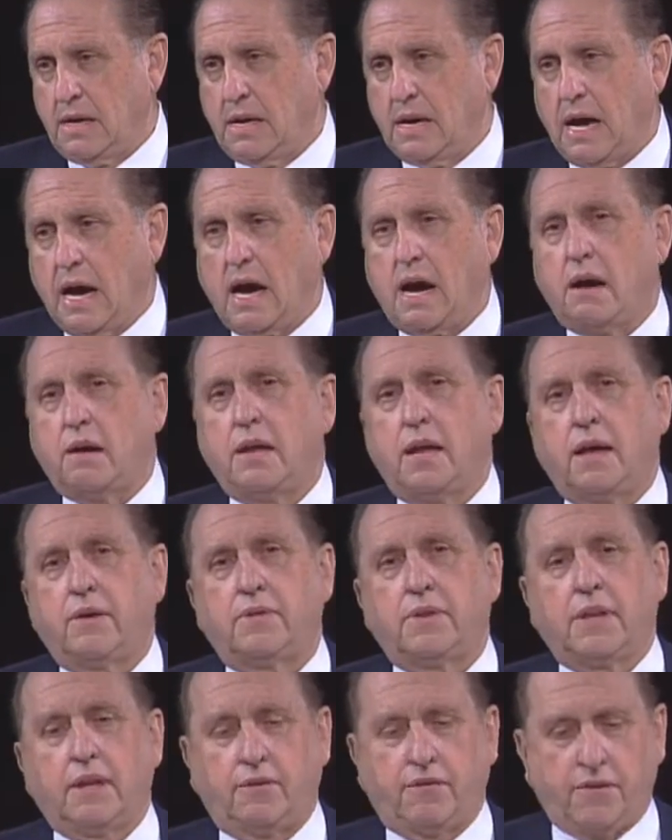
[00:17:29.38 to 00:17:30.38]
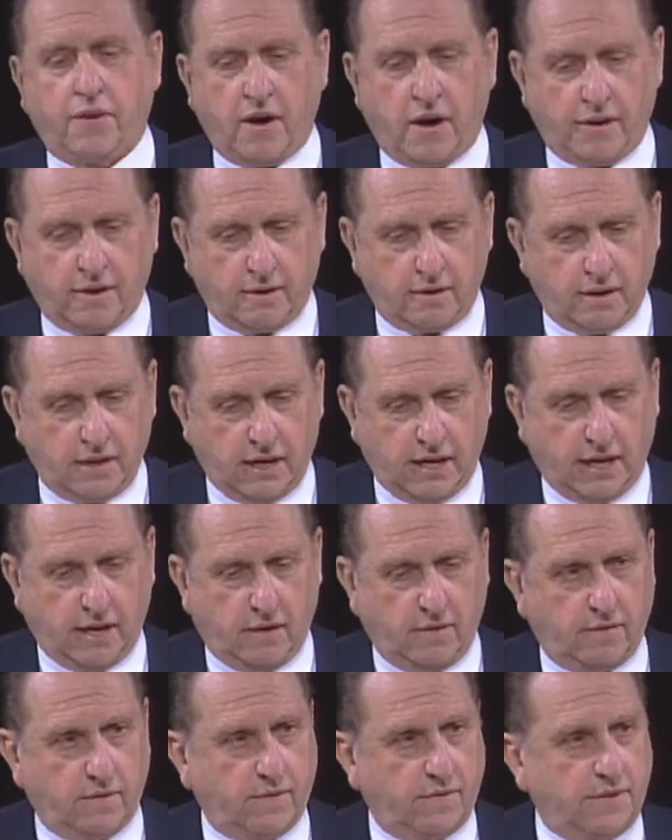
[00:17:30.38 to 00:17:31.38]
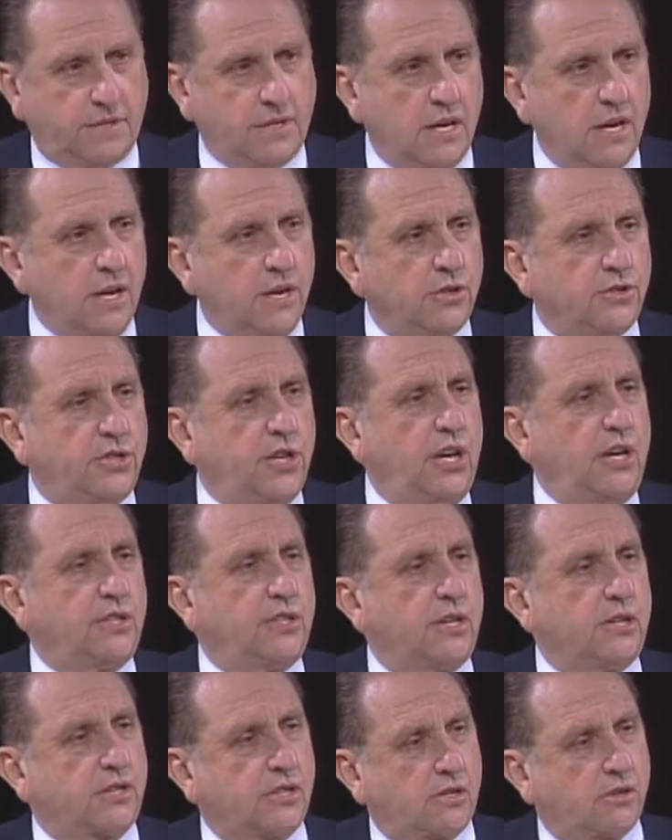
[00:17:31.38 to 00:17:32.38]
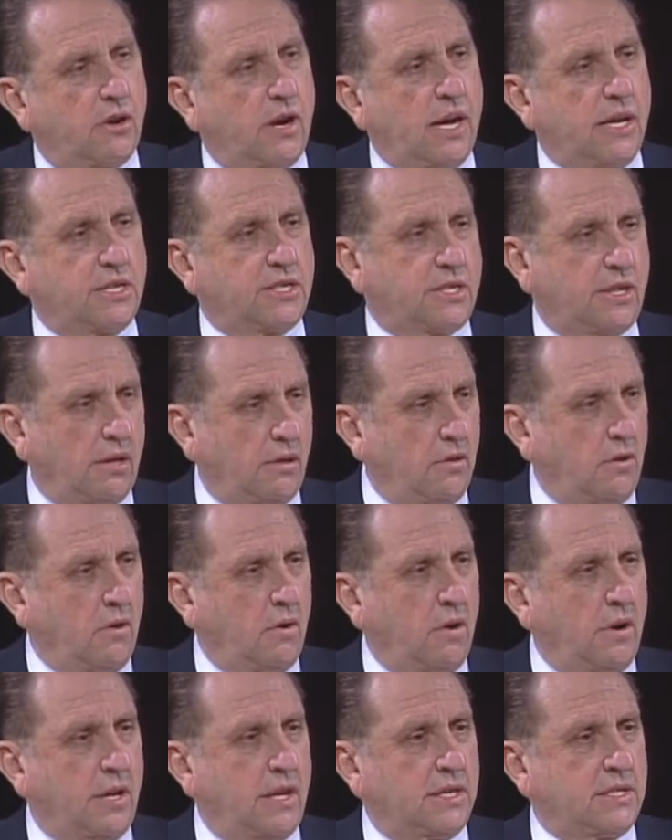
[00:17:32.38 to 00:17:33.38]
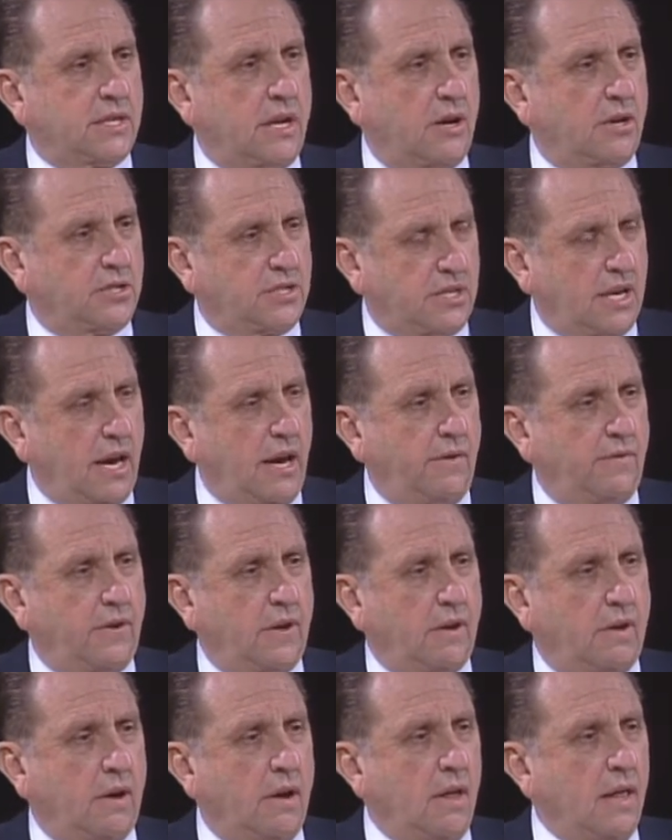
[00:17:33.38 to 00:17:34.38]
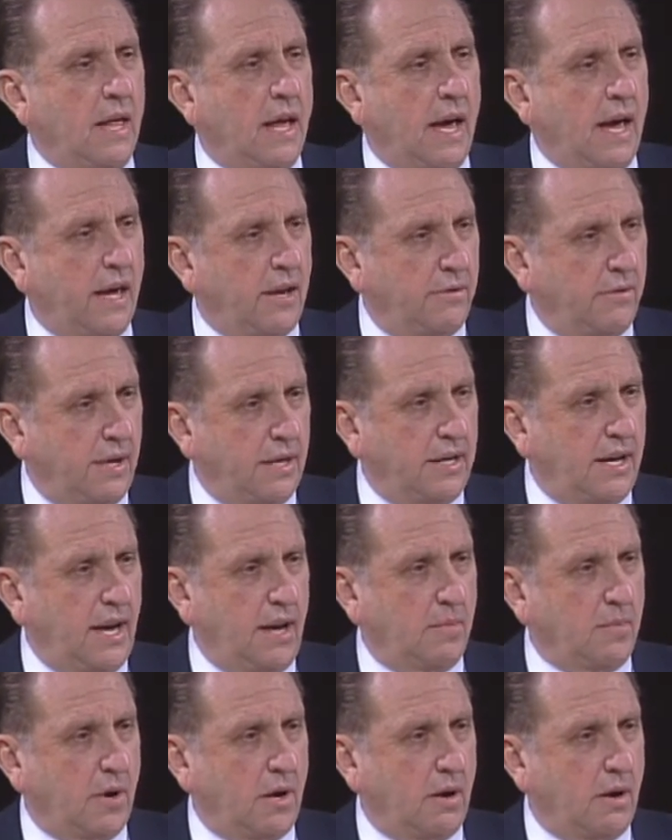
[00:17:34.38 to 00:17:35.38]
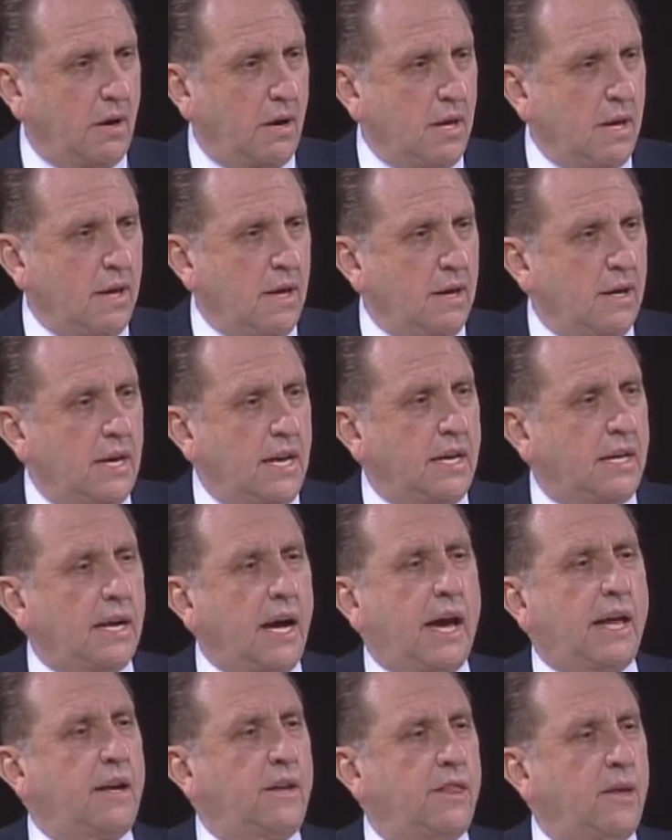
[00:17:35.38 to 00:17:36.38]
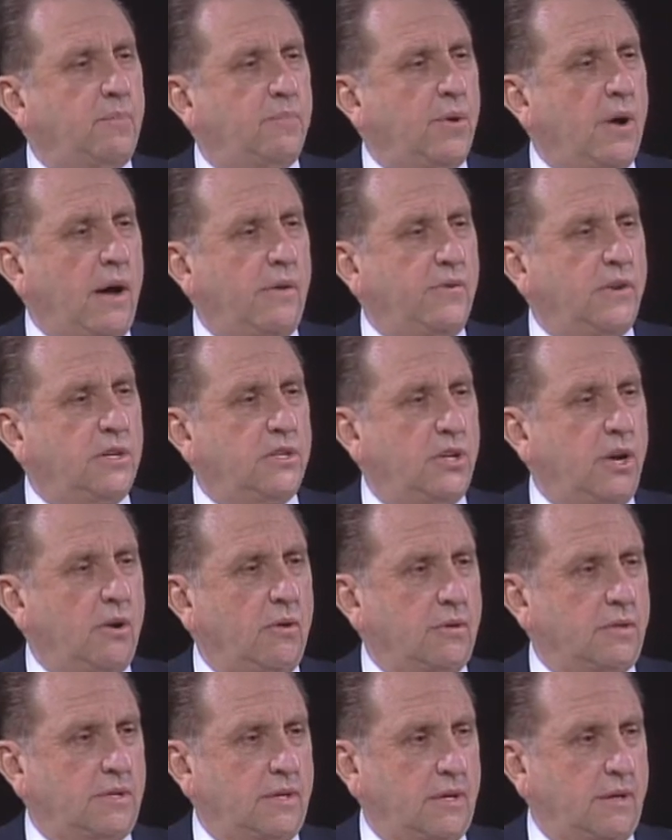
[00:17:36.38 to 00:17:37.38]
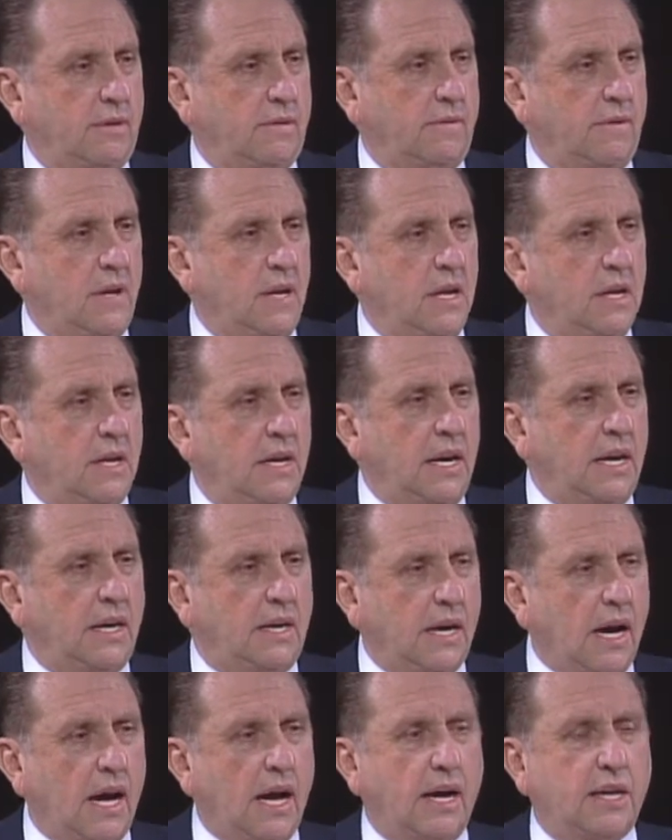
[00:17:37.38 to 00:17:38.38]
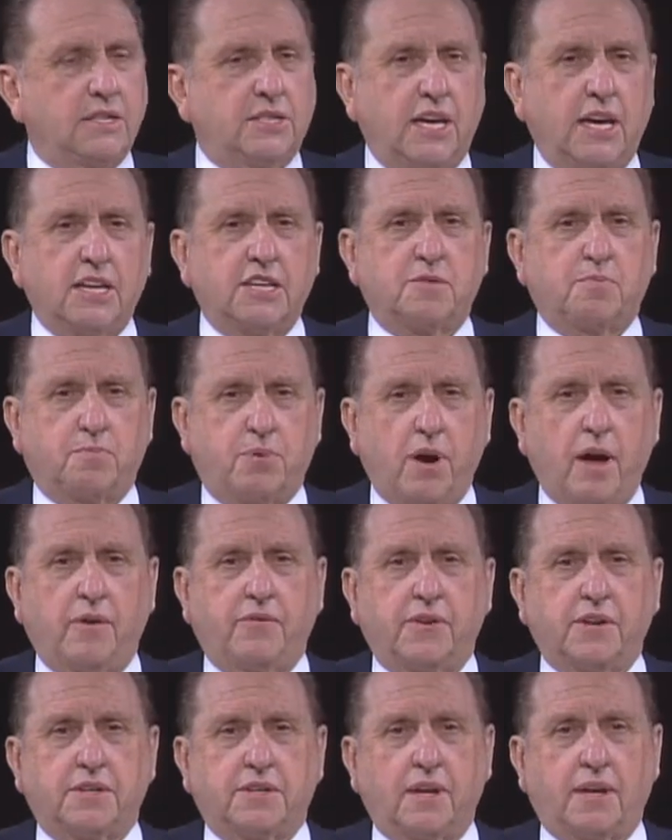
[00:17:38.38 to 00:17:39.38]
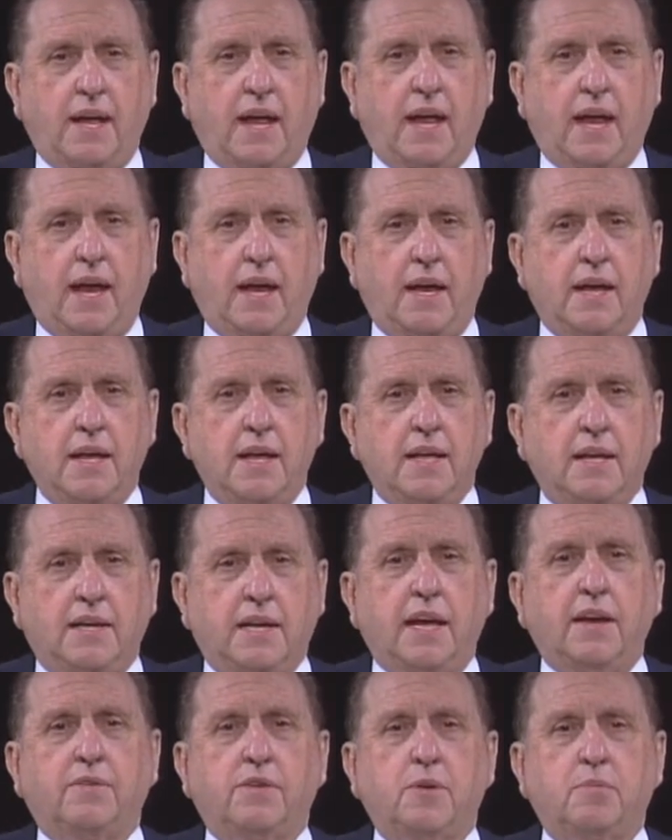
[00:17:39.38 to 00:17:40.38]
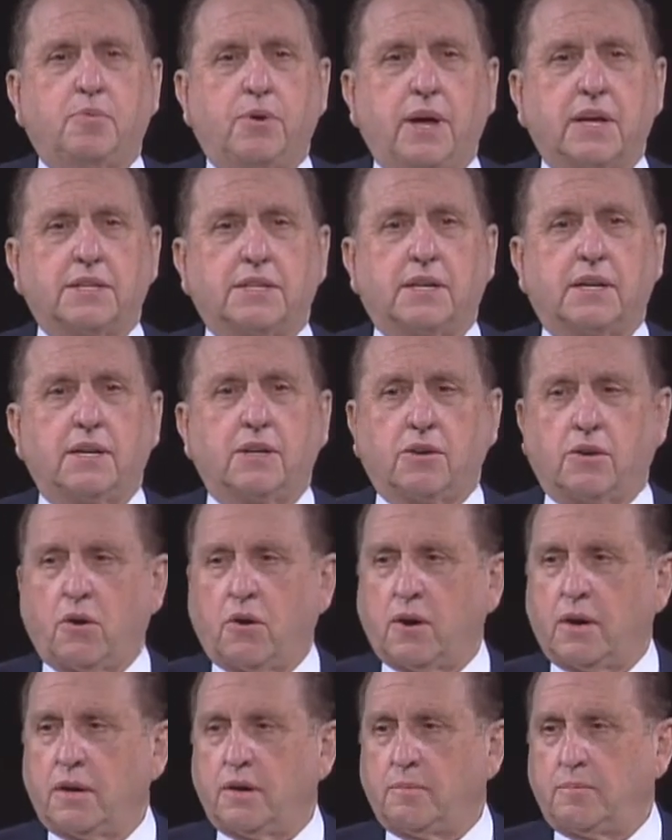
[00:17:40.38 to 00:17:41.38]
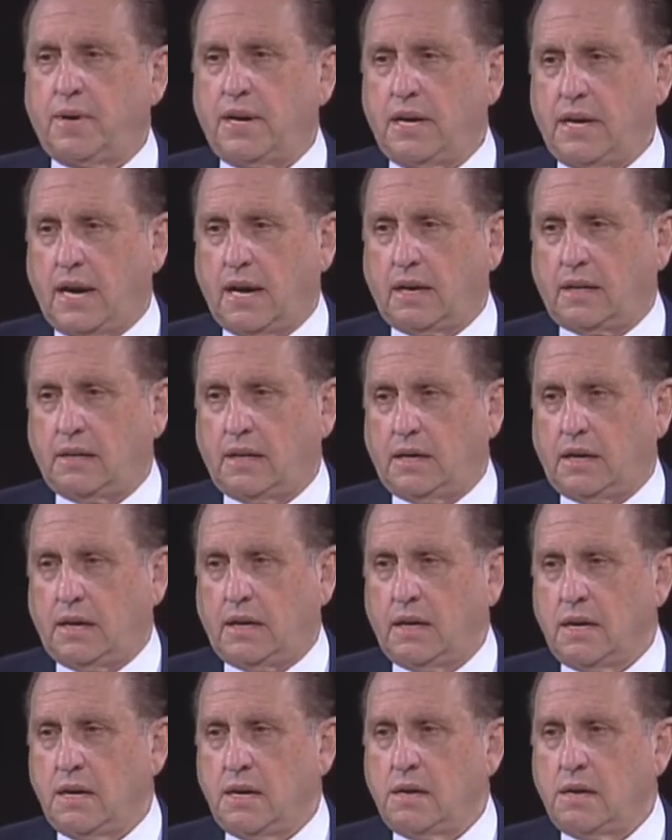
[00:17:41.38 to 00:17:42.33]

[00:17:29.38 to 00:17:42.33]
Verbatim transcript: Our Heavenly Father lives. Jesus Christ the Lord is our Savior and Redeemer. He guided the prophet Joseph. He guides his prophet today, even President Gordon B. Hinckley.